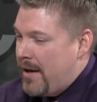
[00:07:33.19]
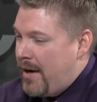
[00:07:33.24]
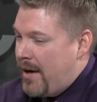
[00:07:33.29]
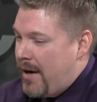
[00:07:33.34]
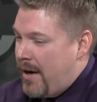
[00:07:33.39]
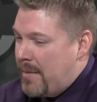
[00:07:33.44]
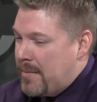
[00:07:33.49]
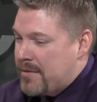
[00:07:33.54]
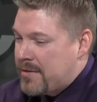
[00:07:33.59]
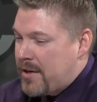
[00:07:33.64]

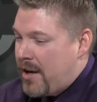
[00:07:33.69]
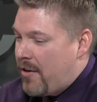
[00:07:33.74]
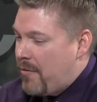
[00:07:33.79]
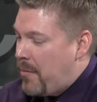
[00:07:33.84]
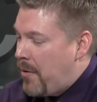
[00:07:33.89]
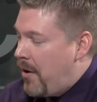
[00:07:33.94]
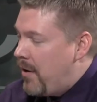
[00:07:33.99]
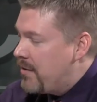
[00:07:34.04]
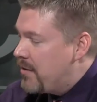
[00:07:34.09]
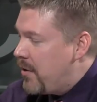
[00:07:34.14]

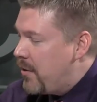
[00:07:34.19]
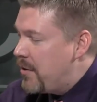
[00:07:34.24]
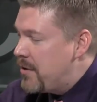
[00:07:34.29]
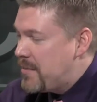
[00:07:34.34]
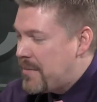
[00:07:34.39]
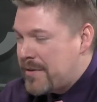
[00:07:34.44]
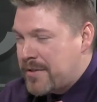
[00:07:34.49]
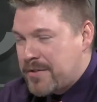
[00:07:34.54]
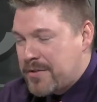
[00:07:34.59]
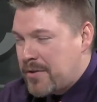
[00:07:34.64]
Softball has always
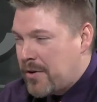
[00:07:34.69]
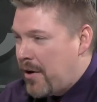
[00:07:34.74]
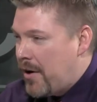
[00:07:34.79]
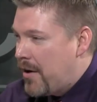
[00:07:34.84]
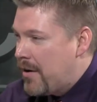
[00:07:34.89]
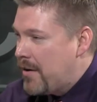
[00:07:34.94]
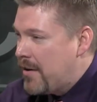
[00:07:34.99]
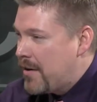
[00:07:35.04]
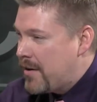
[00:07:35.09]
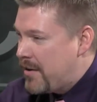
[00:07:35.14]
been
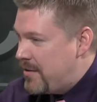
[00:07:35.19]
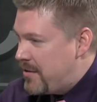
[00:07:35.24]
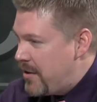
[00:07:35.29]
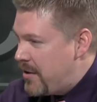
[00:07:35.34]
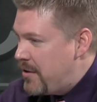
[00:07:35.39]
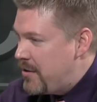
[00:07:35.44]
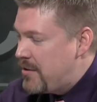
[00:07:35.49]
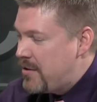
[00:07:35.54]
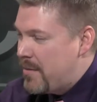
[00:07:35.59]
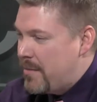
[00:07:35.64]
strong and
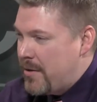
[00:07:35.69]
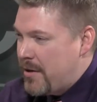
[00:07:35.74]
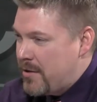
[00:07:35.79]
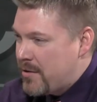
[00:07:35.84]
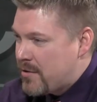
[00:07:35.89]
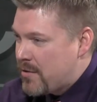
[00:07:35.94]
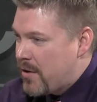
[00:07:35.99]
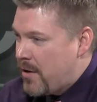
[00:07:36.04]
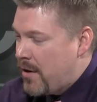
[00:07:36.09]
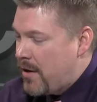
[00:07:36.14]
continues to be
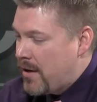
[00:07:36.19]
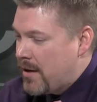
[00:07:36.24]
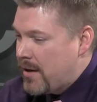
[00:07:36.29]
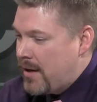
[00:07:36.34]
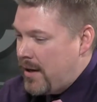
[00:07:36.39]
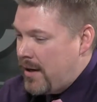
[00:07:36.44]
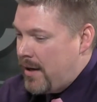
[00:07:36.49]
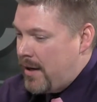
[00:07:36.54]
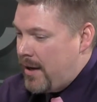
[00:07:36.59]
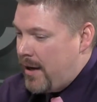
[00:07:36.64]
strong.
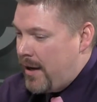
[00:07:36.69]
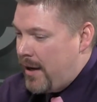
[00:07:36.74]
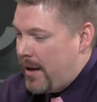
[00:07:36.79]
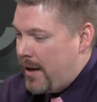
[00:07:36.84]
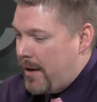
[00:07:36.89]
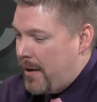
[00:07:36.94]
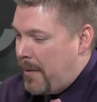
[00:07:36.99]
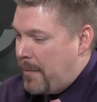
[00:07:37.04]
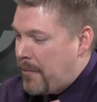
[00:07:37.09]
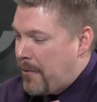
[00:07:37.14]

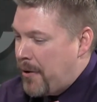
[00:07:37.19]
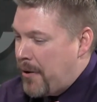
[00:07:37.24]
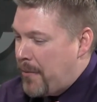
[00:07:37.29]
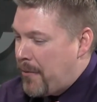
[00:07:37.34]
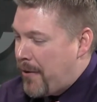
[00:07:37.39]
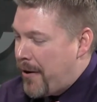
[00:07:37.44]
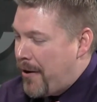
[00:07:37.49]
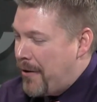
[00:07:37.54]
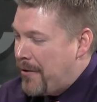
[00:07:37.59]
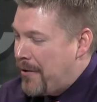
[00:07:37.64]
I'm pretty
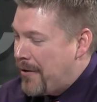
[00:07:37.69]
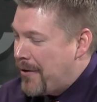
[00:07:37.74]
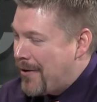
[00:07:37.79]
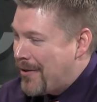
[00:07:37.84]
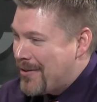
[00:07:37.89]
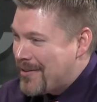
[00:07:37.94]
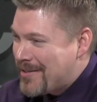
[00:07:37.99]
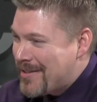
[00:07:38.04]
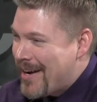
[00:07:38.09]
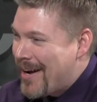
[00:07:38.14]
proud of the
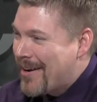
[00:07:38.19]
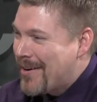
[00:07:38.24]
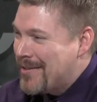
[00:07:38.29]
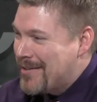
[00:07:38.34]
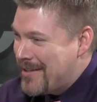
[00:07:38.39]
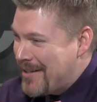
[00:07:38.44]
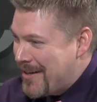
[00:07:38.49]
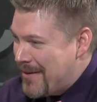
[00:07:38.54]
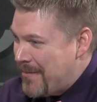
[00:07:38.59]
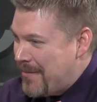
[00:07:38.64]
girls soccer
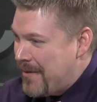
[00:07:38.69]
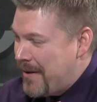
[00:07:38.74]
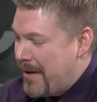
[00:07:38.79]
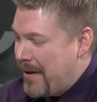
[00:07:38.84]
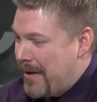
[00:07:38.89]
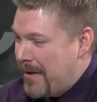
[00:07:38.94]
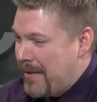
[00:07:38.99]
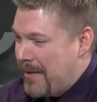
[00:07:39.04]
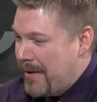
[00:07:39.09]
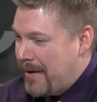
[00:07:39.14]
team
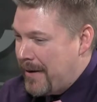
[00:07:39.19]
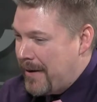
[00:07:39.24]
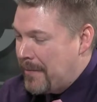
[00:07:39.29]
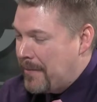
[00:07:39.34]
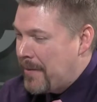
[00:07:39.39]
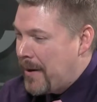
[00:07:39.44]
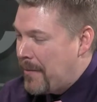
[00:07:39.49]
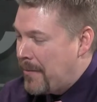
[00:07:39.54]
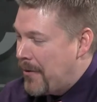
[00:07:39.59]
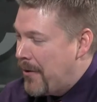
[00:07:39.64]
that
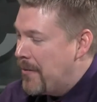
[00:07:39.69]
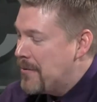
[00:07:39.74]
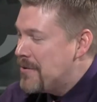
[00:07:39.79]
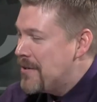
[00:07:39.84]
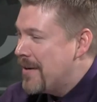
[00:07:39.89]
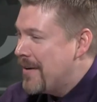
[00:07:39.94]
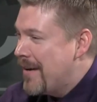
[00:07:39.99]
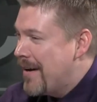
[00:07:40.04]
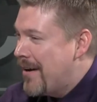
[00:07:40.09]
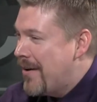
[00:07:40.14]
I'm
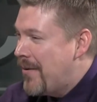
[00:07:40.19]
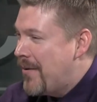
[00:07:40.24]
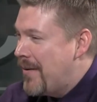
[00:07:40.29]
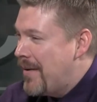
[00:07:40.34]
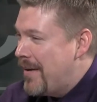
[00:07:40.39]
coaching now.